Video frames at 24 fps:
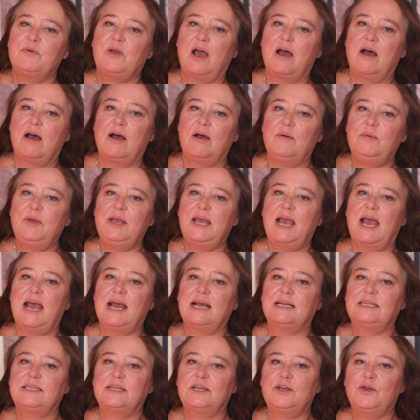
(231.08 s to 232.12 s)
car, we
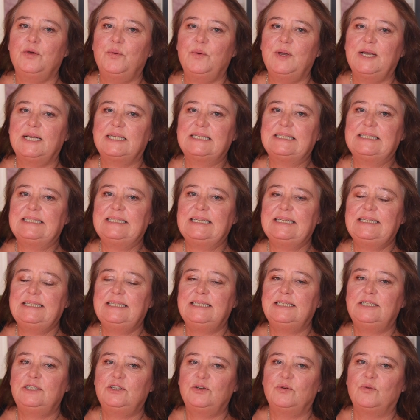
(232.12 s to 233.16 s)
had a quick
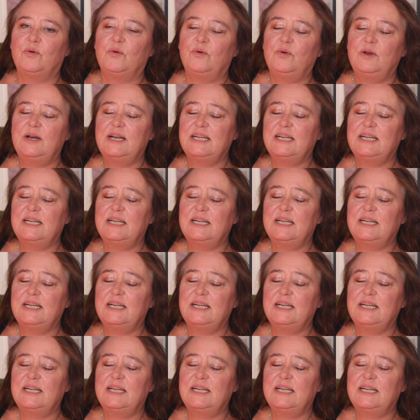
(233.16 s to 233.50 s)
city tour,